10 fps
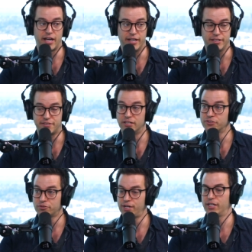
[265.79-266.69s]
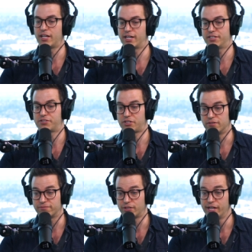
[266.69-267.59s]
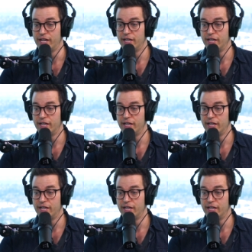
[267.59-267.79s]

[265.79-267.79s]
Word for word: and it does create a lot of discomfort.